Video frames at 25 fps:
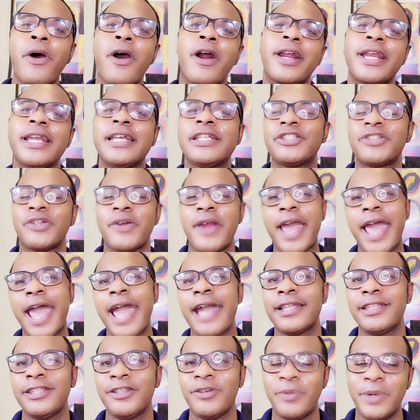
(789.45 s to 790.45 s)
are
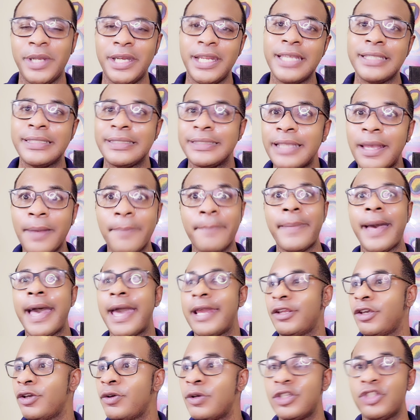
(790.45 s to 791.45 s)
interacting with is
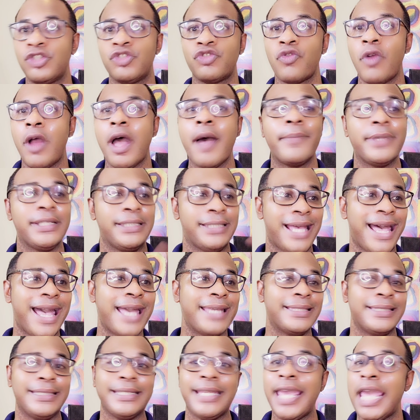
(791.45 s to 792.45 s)
somebody who is
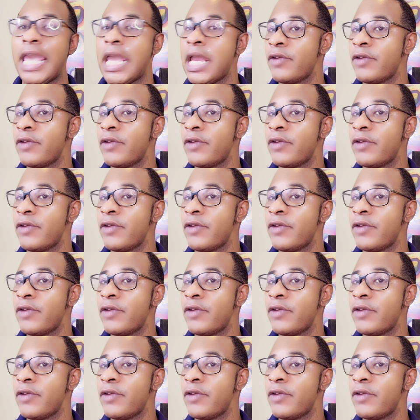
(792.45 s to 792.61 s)
traumatizing